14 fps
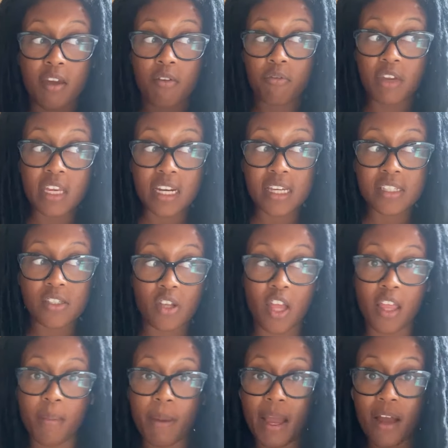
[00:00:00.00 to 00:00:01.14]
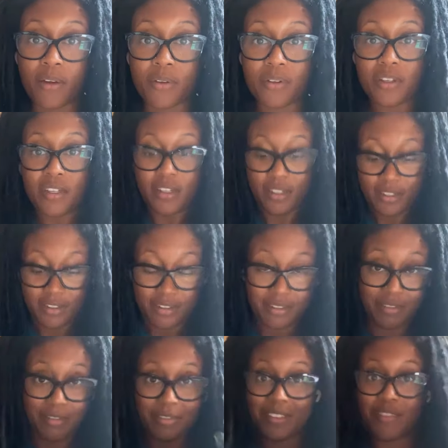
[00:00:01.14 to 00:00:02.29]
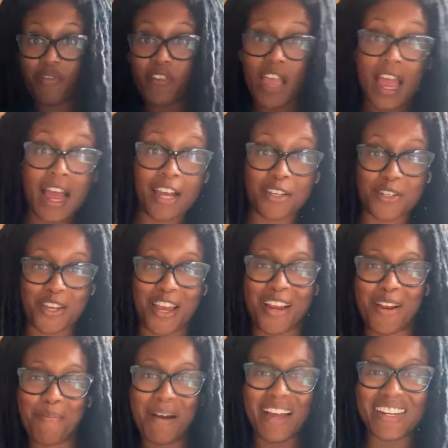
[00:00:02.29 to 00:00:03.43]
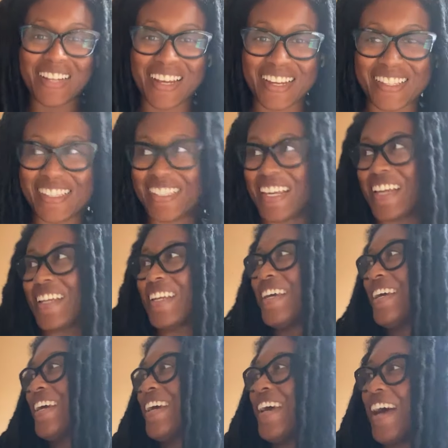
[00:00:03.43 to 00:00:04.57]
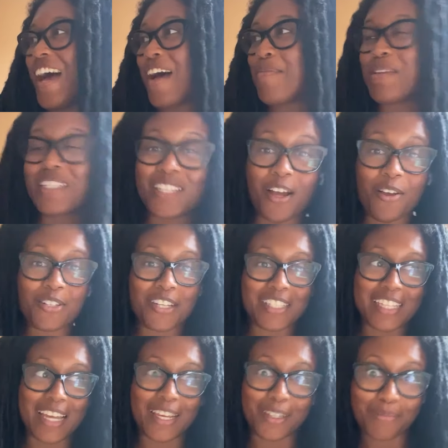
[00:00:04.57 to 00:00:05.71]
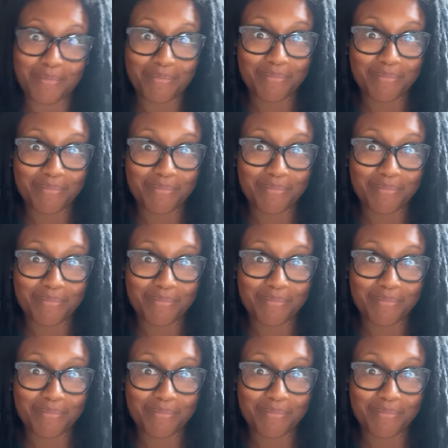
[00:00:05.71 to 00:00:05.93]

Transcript: Venus is all about flash and abundance and um, indulgence. Like,